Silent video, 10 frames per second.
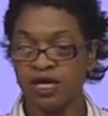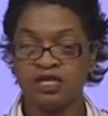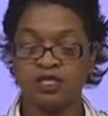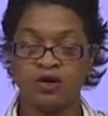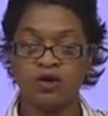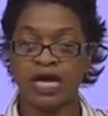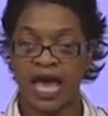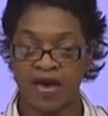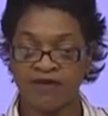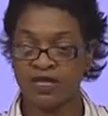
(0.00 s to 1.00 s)
So
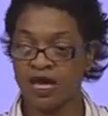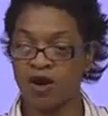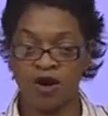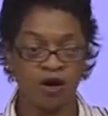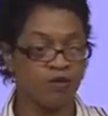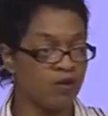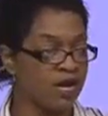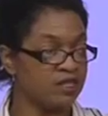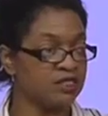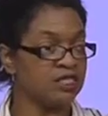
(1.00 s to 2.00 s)
having that arm
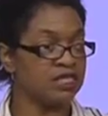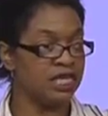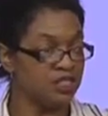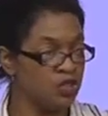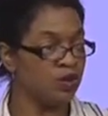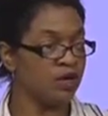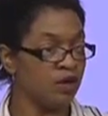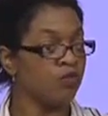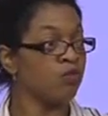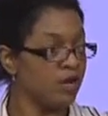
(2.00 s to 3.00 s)
rest just lets you
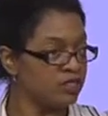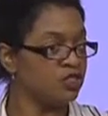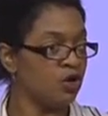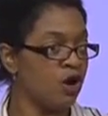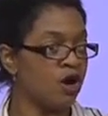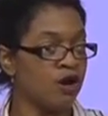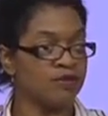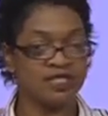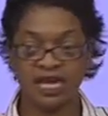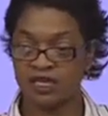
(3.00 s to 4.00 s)
rest your
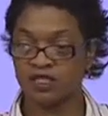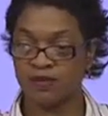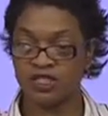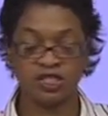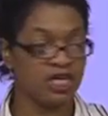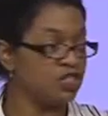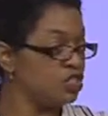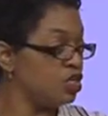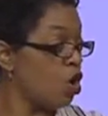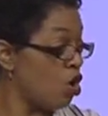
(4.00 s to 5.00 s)
arms, not as much
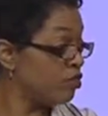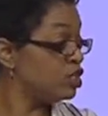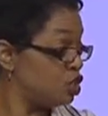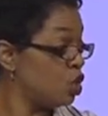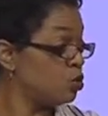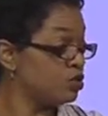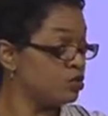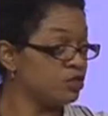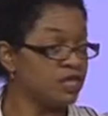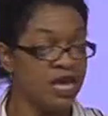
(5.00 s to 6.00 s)
tension on the
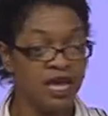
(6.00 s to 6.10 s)
shoulders,